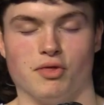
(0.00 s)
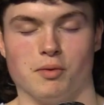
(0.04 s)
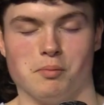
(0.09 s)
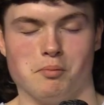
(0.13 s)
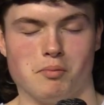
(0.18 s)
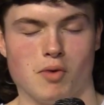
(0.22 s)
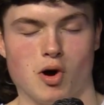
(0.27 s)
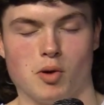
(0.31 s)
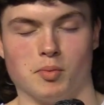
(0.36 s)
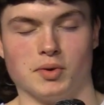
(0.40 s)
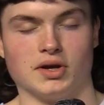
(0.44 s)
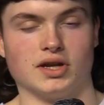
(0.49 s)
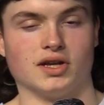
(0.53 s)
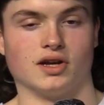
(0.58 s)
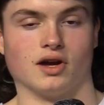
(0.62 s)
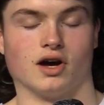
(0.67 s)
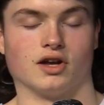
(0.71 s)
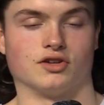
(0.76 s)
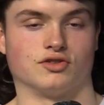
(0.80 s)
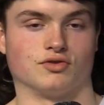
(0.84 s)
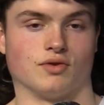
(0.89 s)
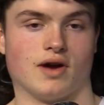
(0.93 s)
the moment he
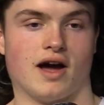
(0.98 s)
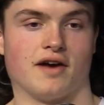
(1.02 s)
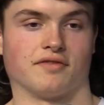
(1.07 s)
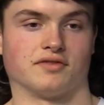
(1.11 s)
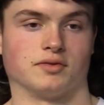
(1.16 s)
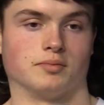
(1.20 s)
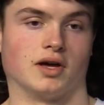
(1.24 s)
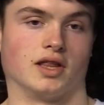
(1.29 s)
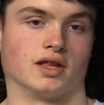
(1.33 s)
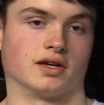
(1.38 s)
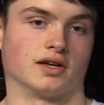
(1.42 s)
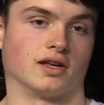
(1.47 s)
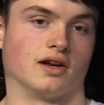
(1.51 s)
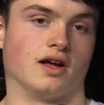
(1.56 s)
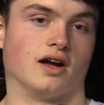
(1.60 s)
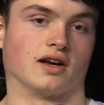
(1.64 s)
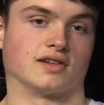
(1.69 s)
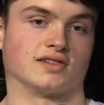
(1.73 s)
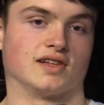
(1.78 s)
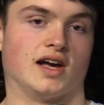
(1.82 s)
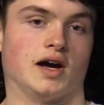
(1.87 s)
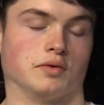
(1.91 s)
got drafted by the
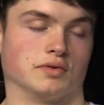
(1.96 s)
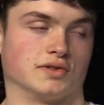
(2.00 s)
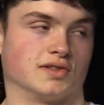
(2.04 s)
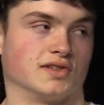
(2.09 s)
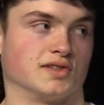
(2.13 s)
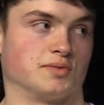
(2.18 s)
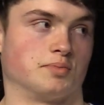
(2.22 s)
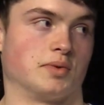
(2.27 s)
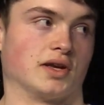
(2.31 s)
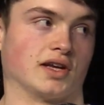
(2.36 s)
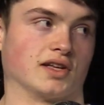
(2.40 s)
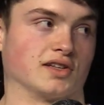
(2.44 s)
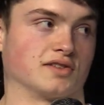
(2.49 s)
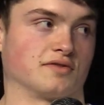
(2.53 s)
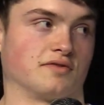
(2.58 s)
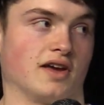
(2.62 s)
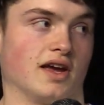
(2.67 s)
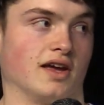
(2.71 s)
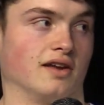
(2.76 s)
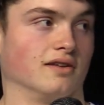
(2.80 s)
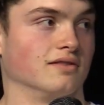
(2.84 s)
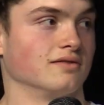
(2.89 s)
Canucks, I was his biggest
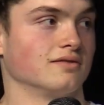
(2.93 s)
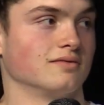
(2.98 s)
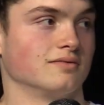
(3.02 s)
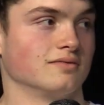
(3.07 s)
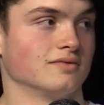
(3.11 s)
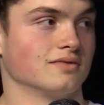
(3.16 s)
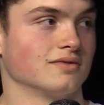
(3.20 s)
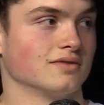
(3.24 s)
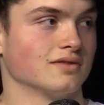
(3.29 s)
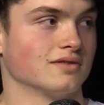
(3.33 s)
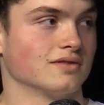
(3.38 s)
fan. I,